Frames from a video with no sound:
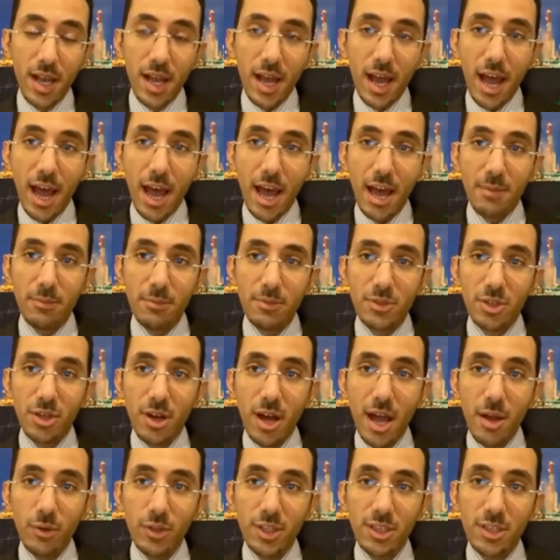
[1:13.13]
So
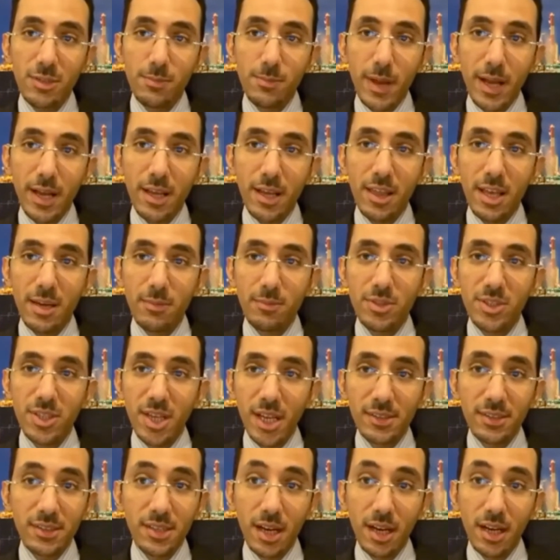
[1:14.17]
I would expect them
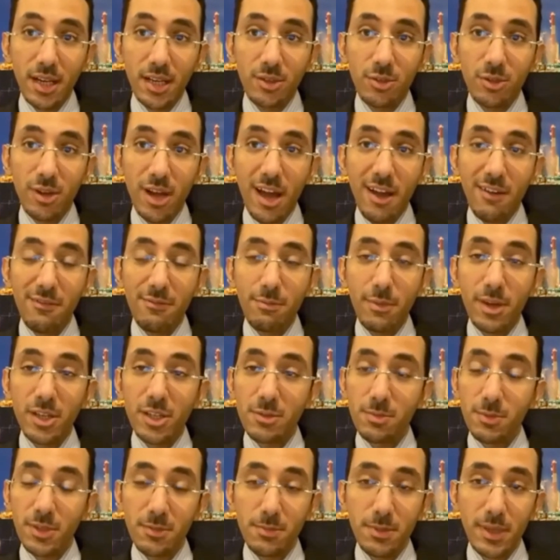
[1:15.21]
certainly to have
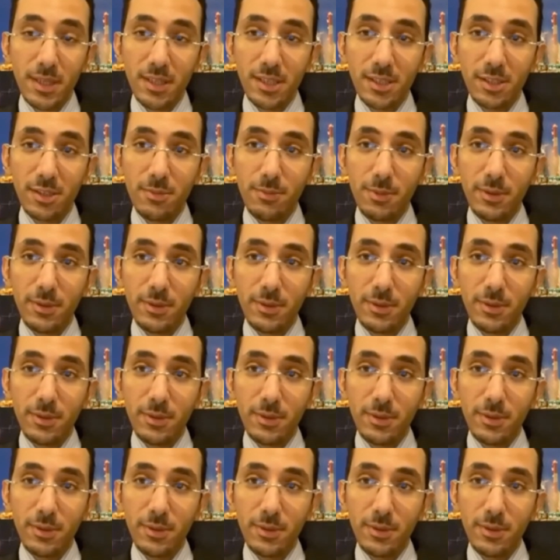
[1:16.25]
much better